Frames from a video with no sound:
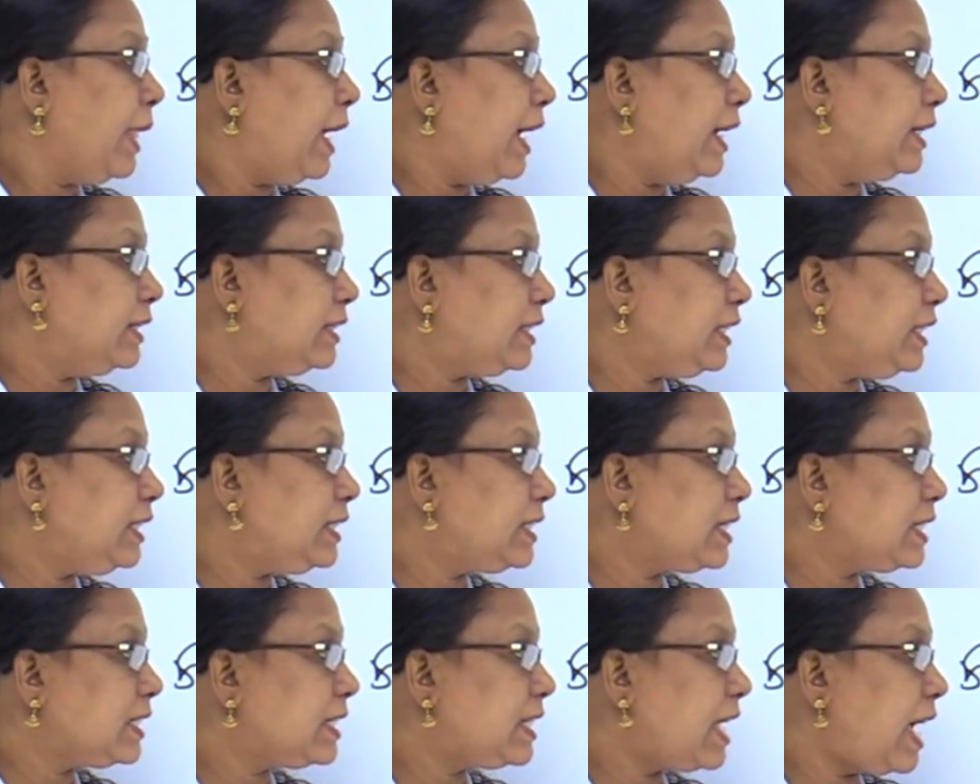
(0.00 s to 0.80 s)
and
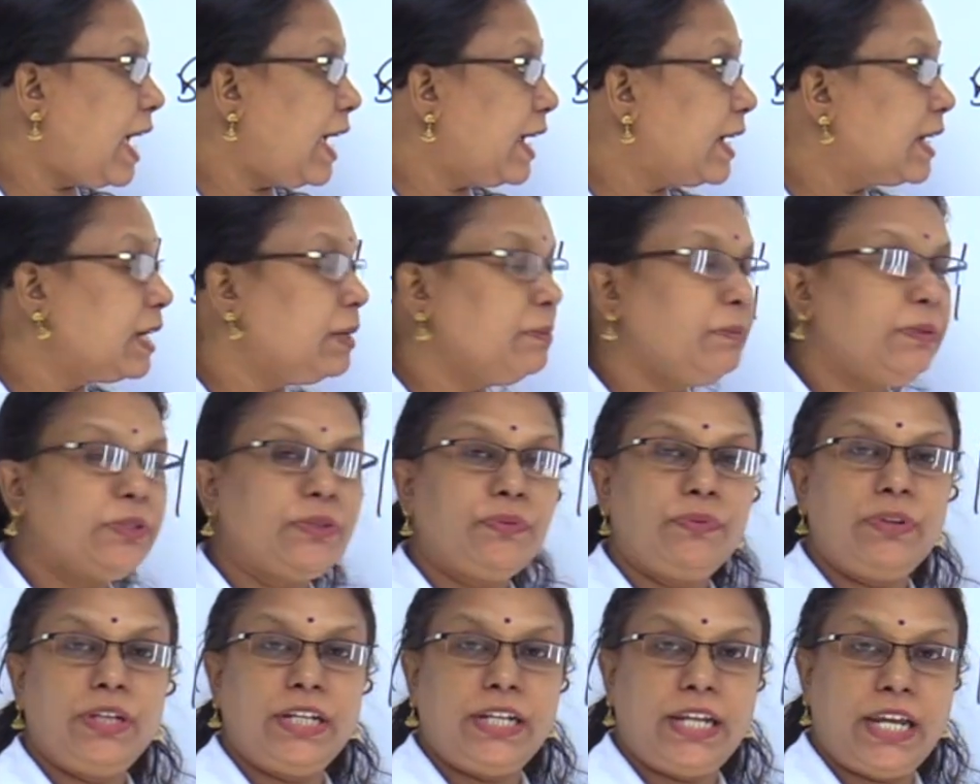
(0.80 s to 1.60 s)
theta is the angle
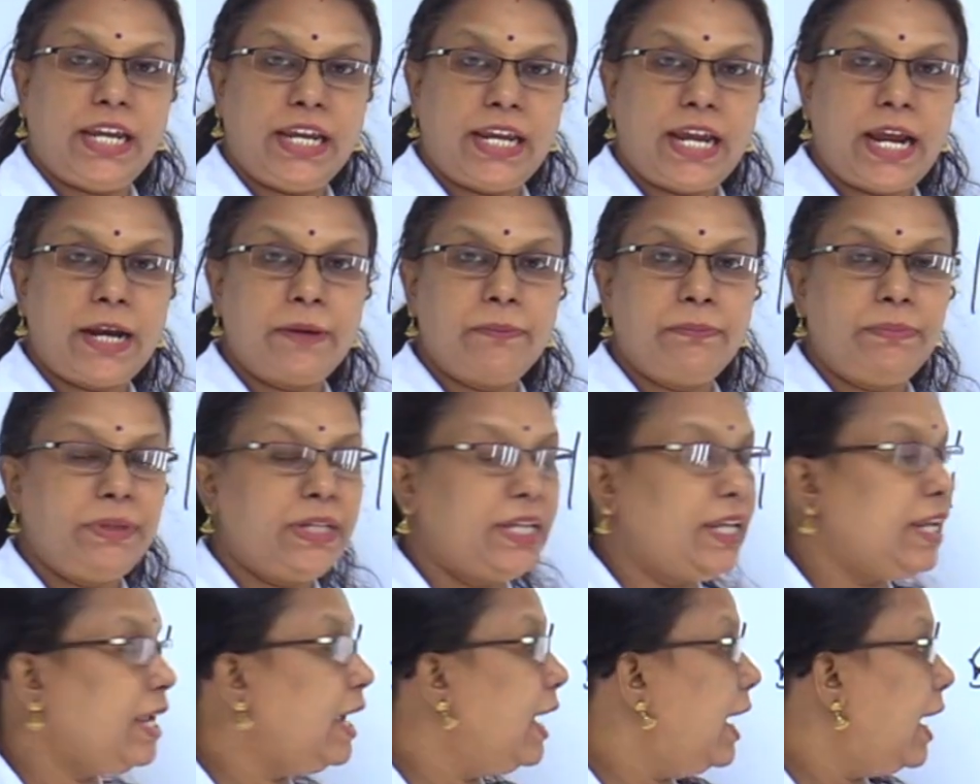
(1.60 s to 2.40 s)
between A and
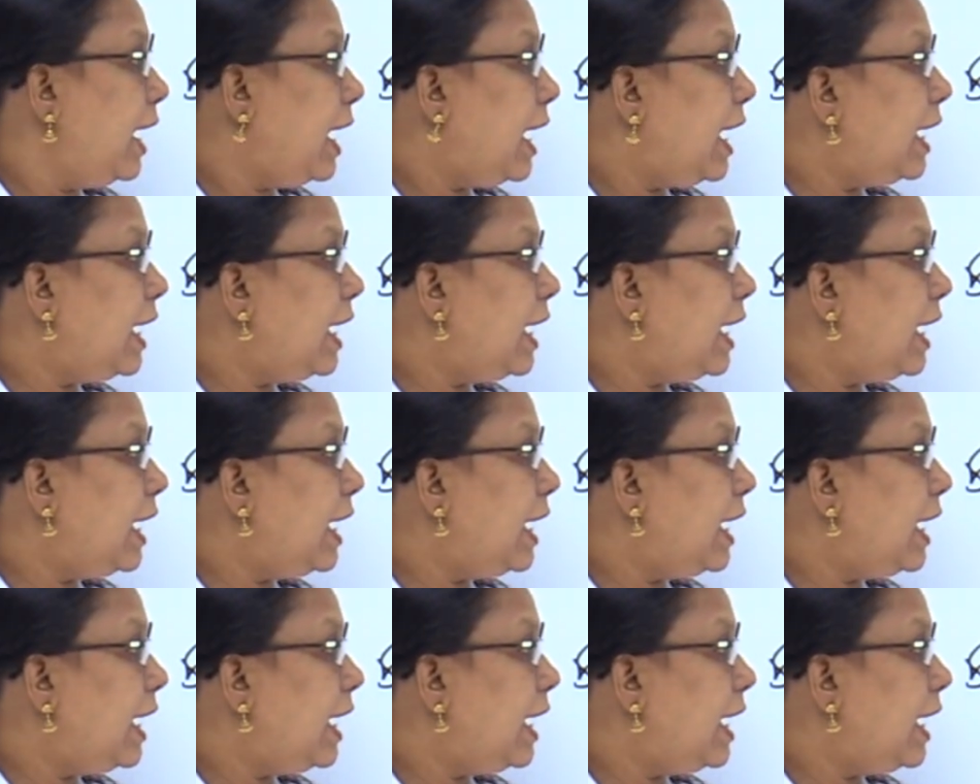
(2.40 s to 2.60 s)
B,